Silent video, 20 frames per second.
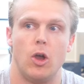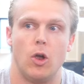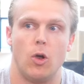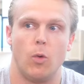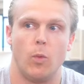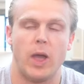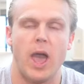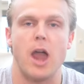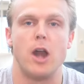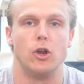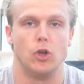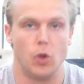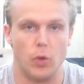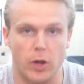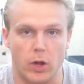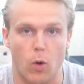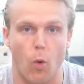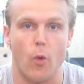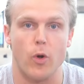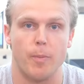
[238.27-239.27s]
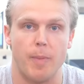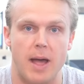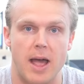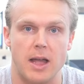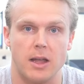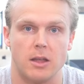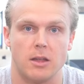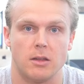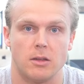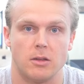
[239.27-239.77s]
we got a dude at
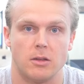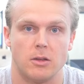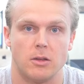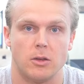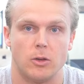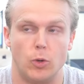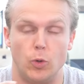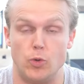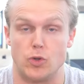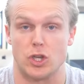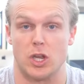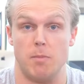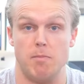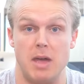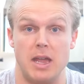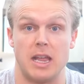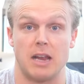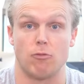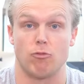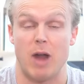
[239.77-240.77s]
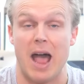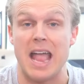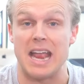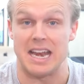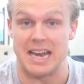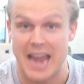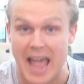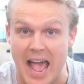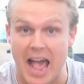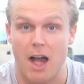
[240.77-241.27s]
quarterback who's committing right
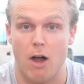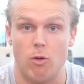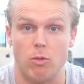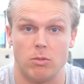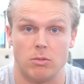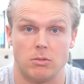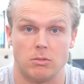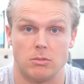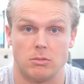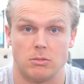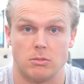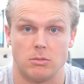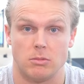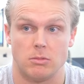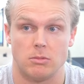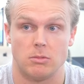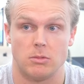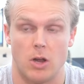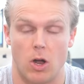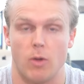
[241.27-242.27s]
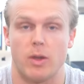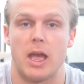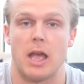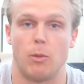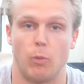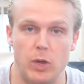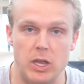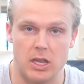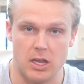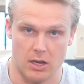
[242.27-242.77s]
now. Okay,
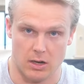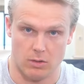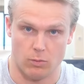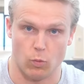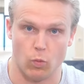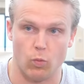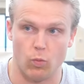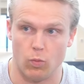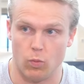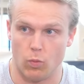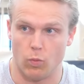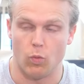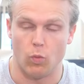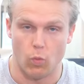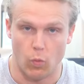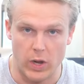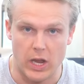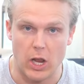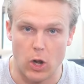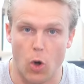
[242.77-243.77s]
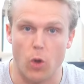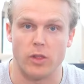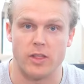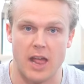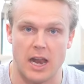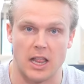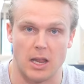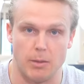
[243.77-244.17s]
we can we can hold it down a little